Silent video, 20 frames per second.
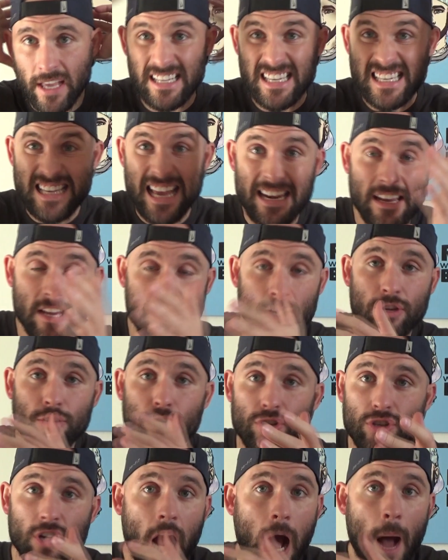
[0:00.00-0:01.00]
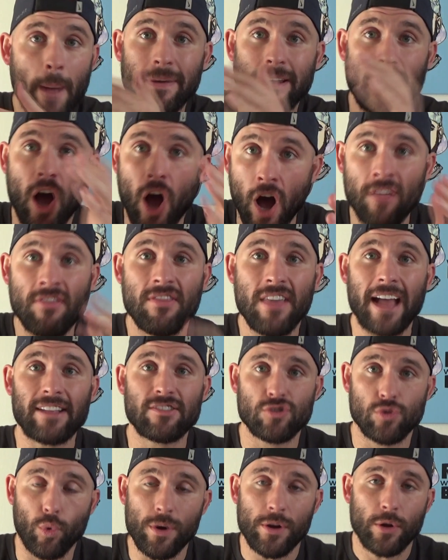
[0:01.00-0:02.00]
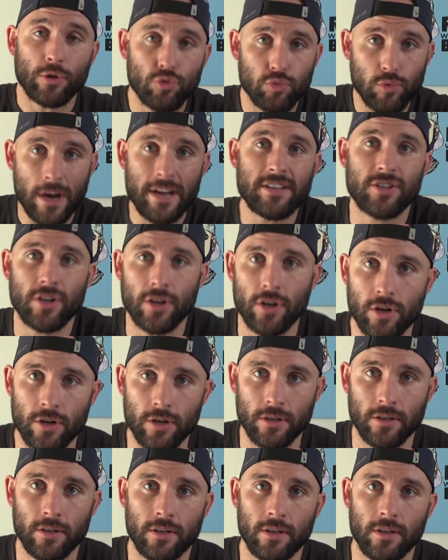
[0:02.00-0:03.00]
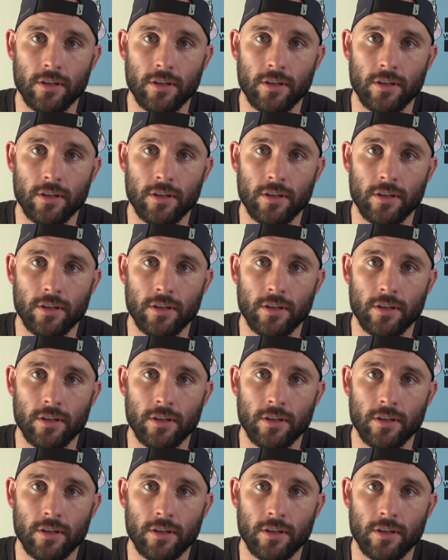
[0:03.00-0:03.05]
Send it. You just comment on that story. It goes right to her.